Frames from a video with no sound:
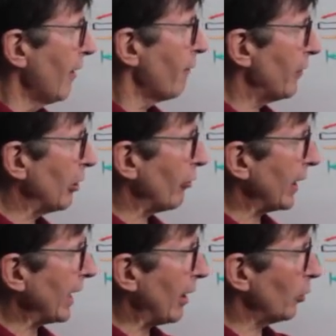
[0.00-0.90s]

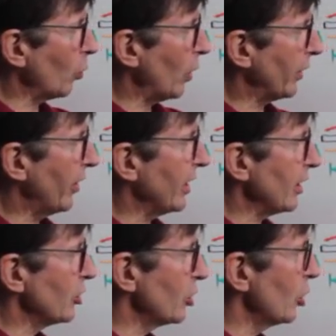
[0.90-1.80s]
figuring out what
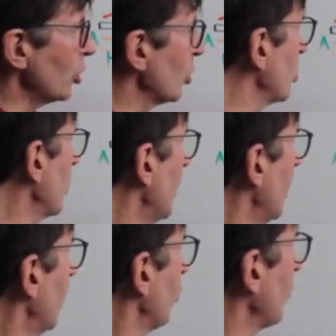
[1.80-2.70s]
these two
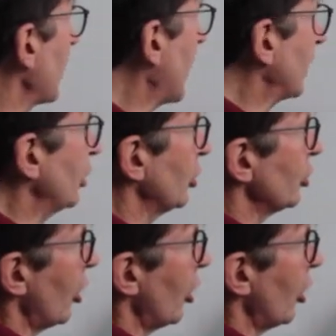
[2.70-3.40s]
reactions